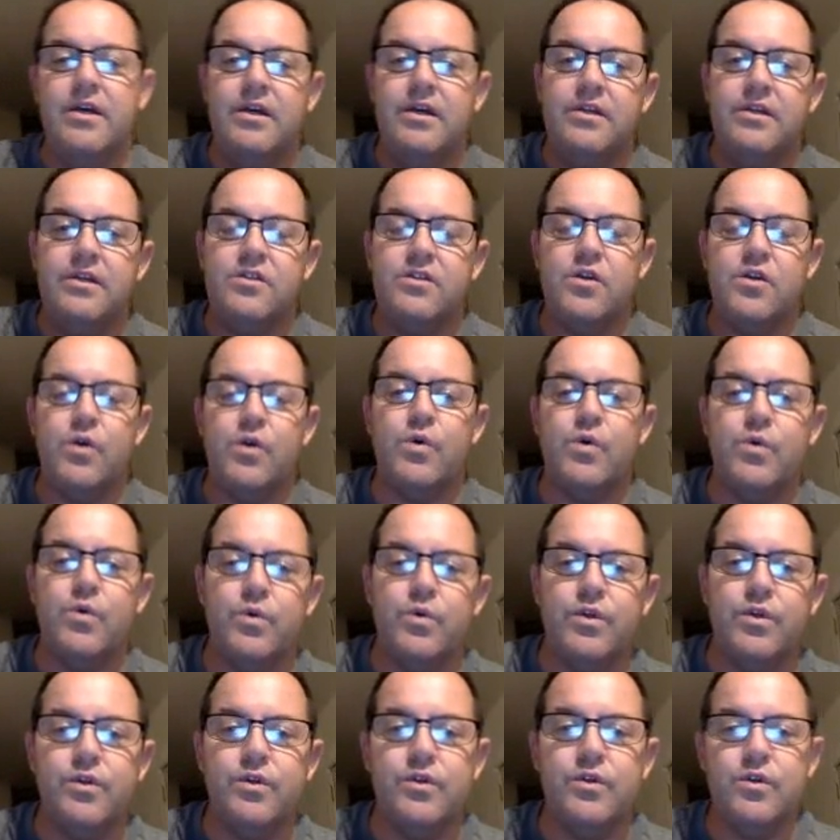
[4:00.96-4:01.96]
so
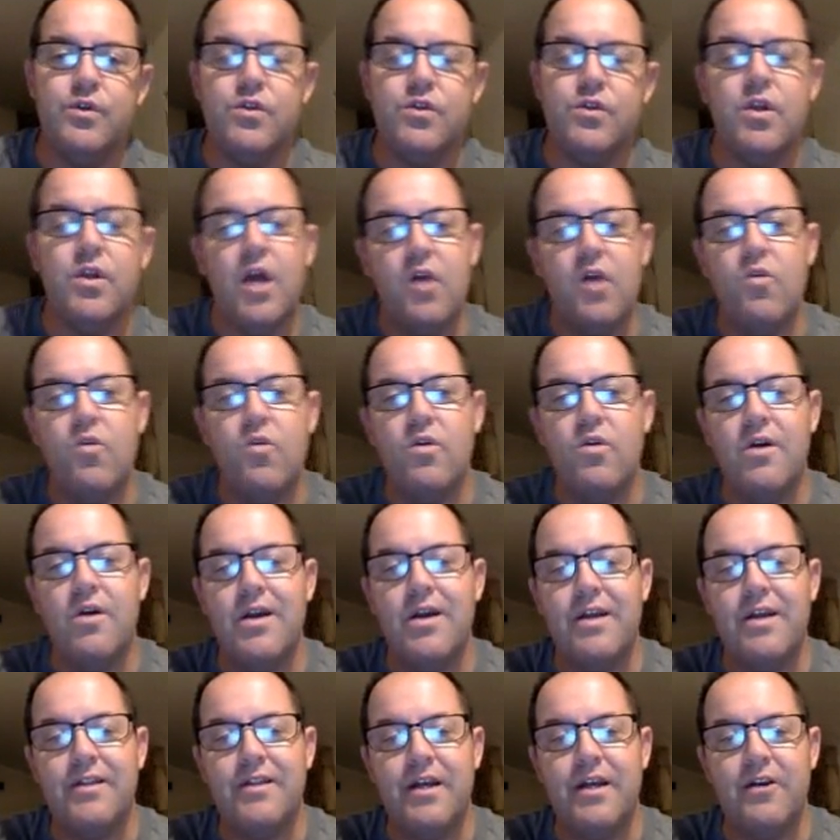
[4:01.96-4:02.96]
there's a lot going on
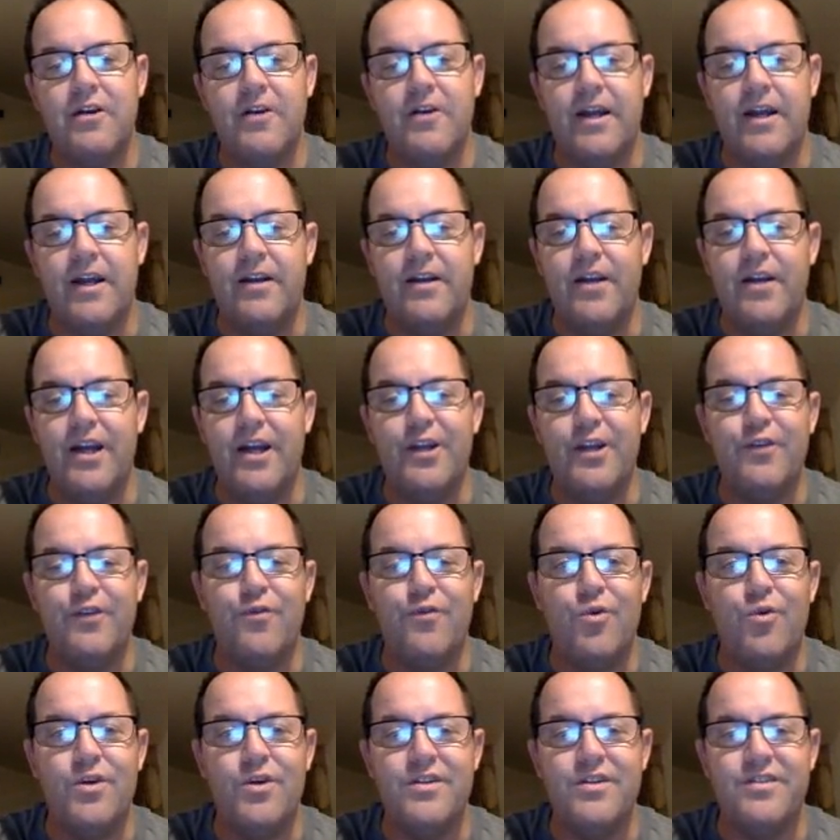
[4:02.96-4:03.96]
out there, and I look
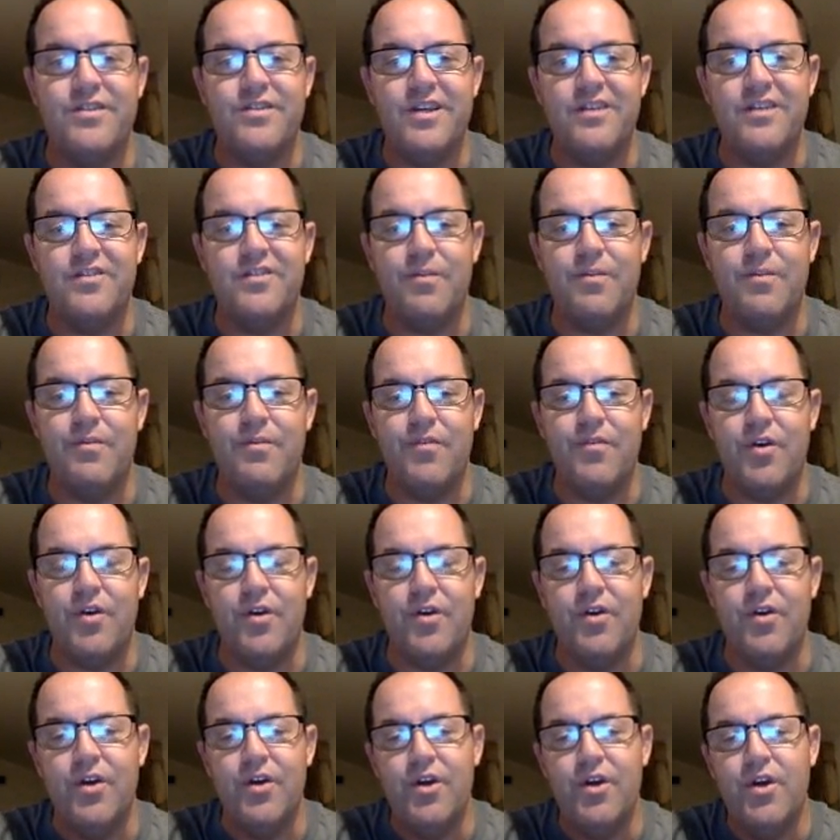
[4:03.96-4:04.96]
forward to seeing some of
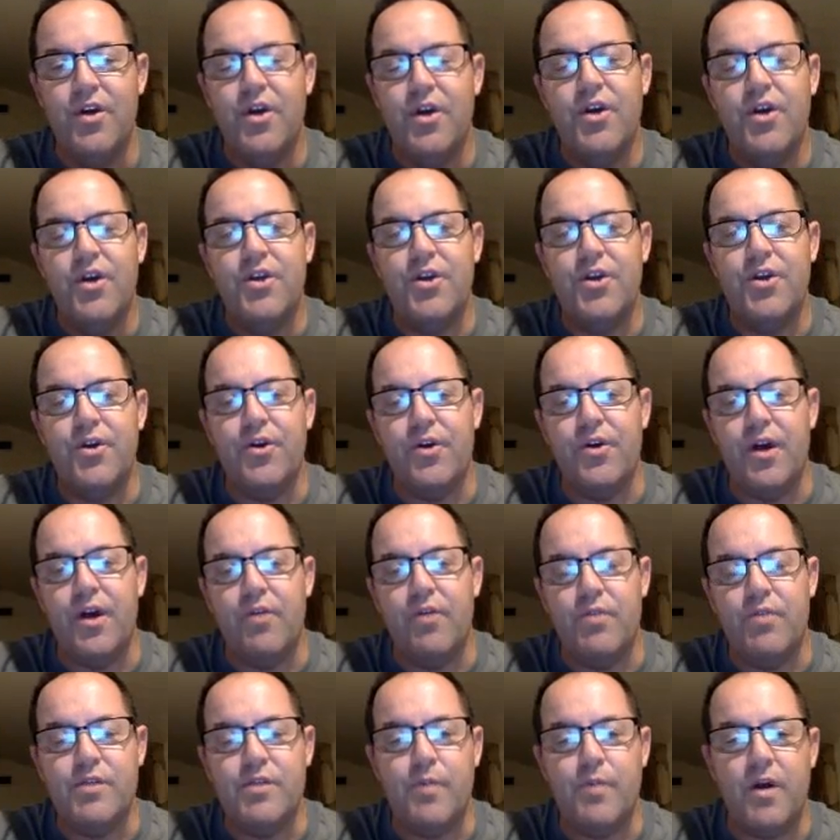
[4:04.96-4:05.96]
your
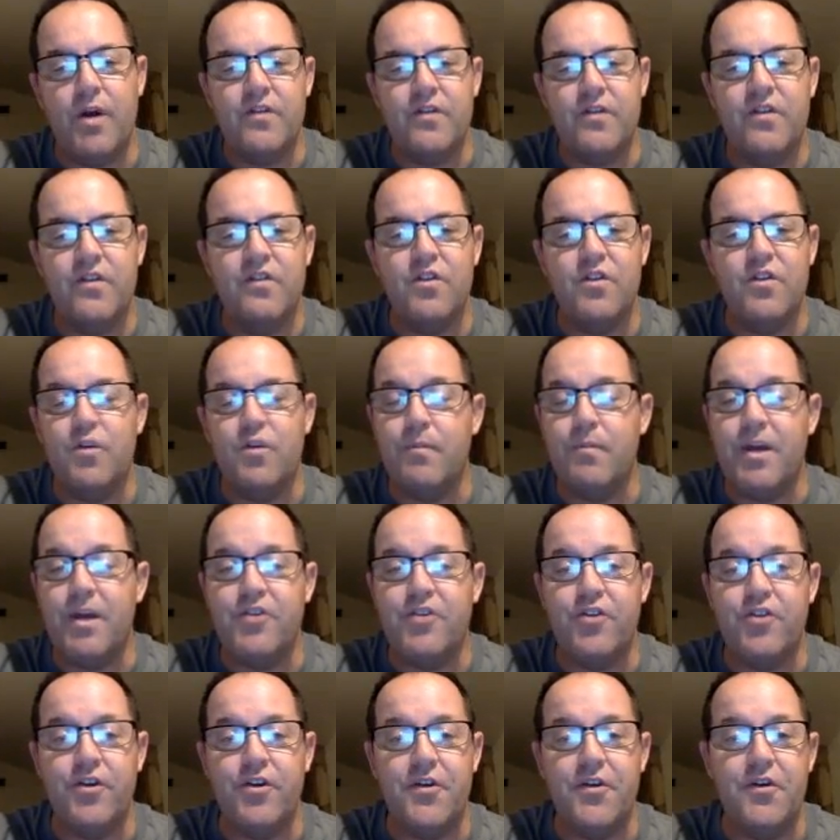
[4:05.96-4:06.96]
responses. You make
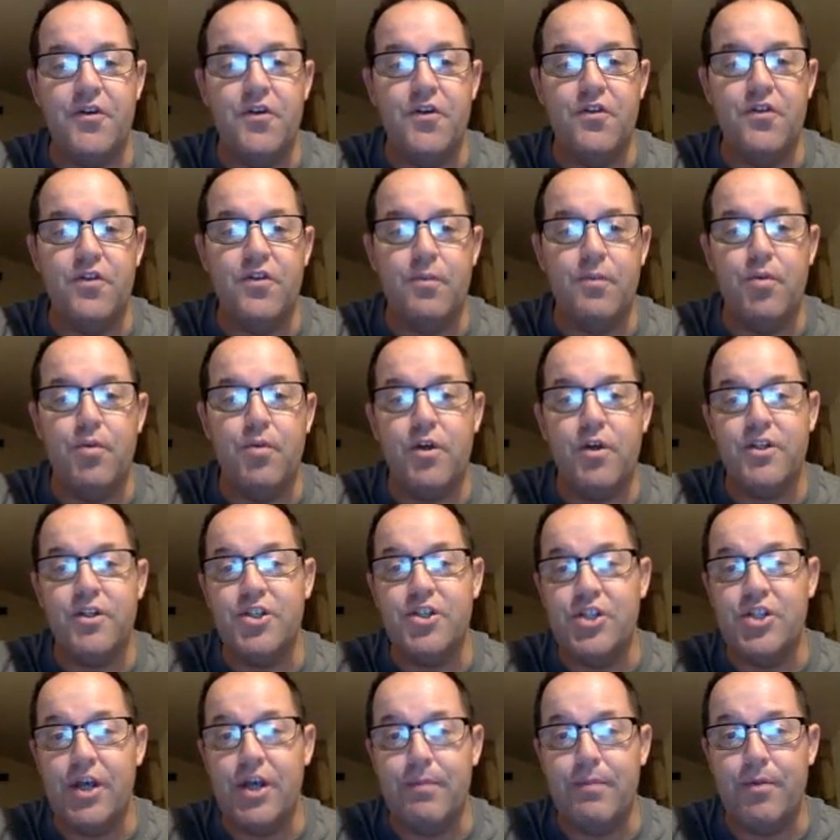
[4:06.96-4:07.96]
sure you use the book to
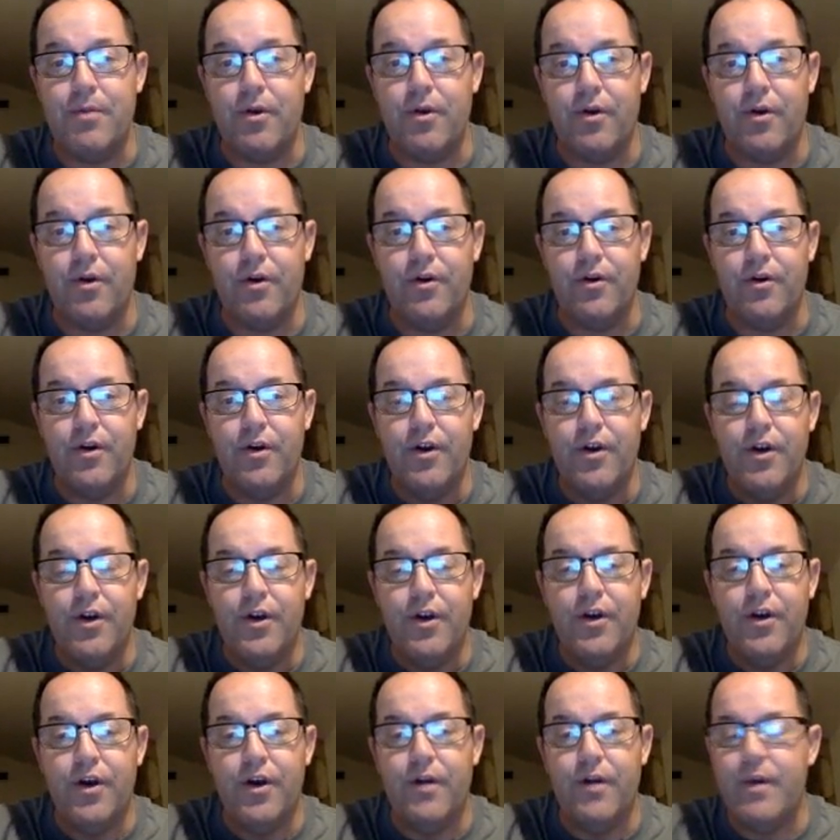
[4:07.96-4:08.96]
shape your
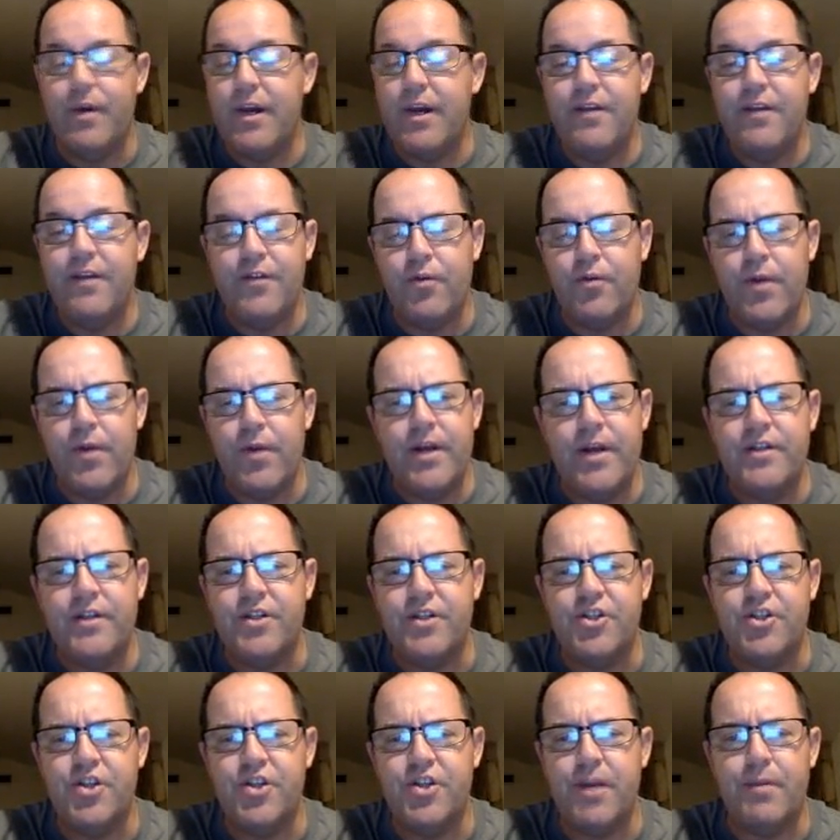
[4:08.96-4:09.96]
any of your readings
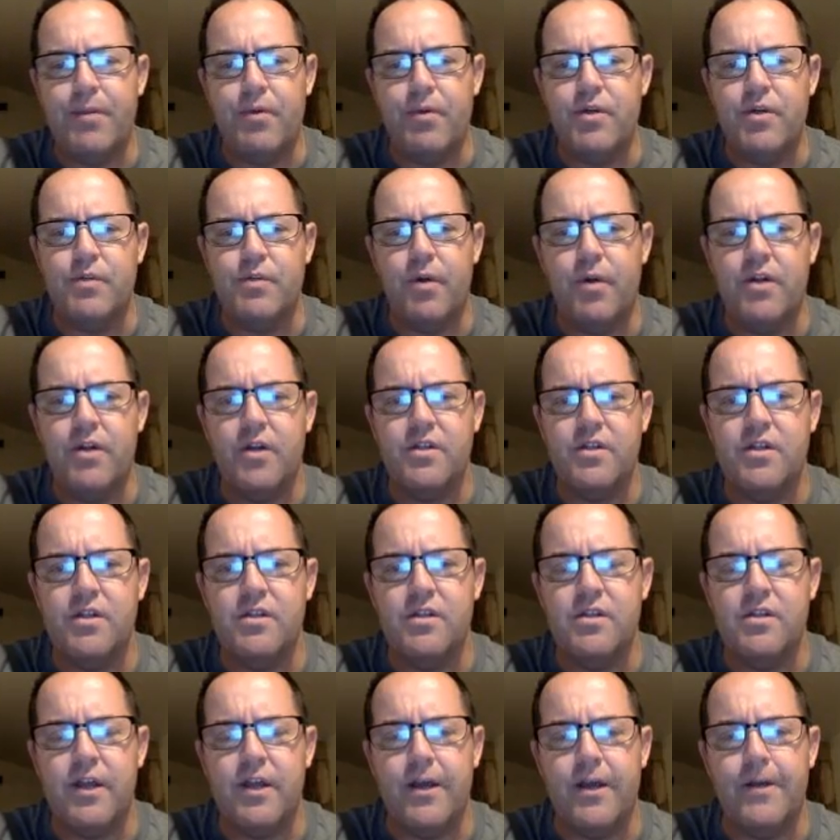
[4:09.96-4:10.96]
to shape your
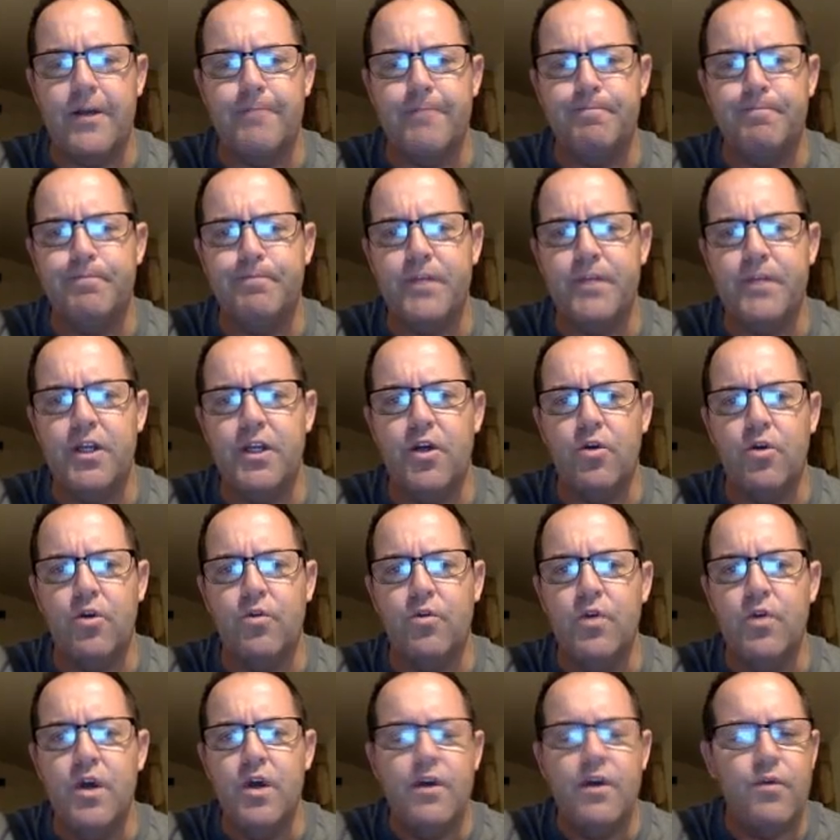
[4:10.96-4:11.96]
responses, and
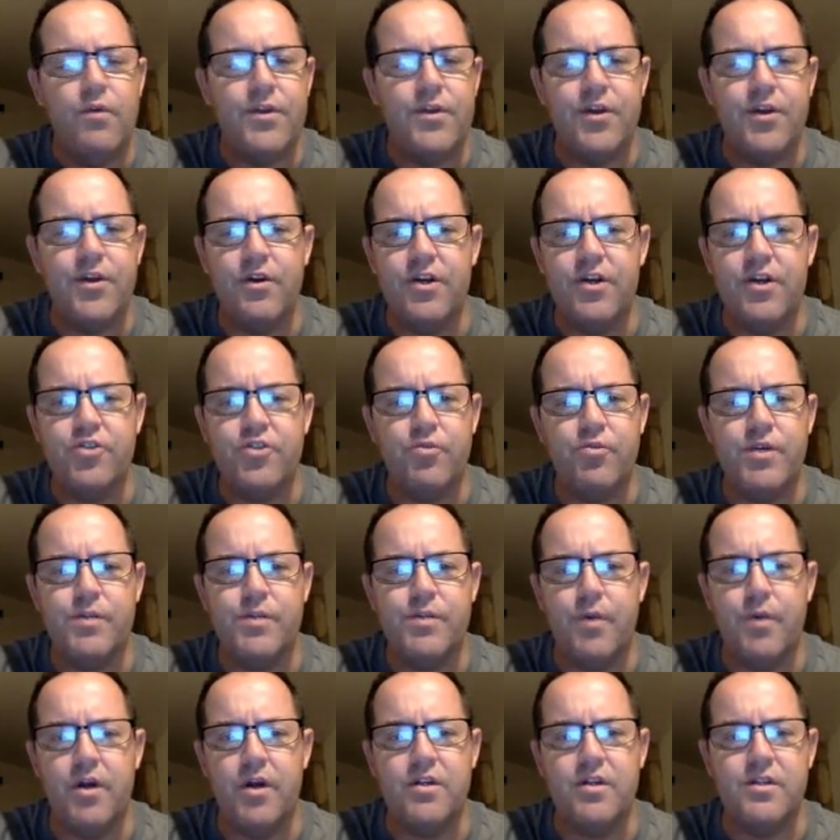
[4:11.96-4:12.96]
with your initial
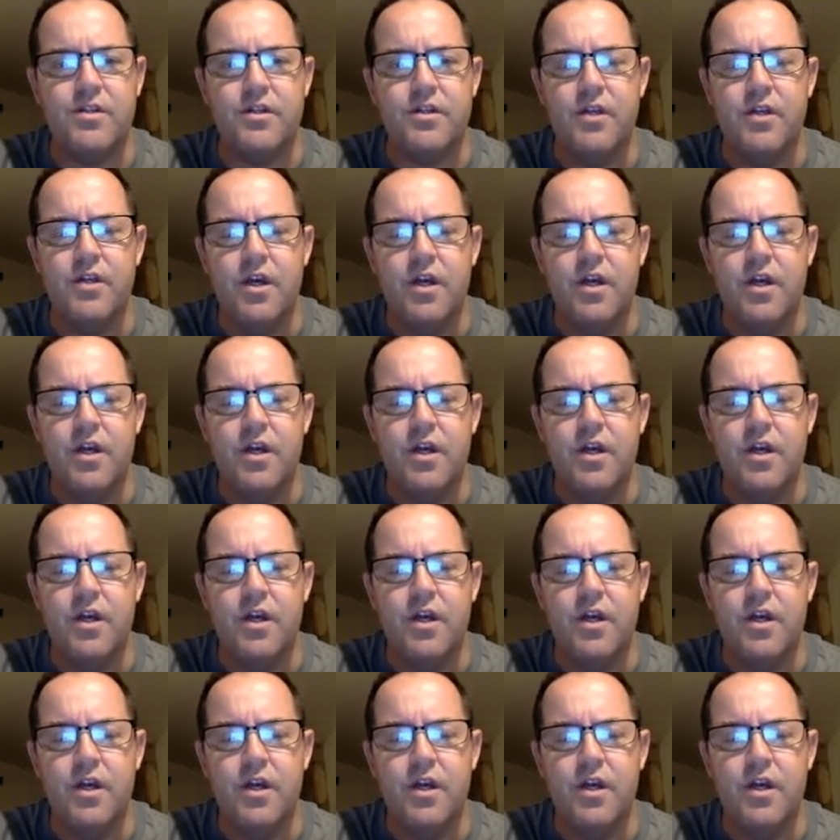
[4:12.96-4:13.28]
response,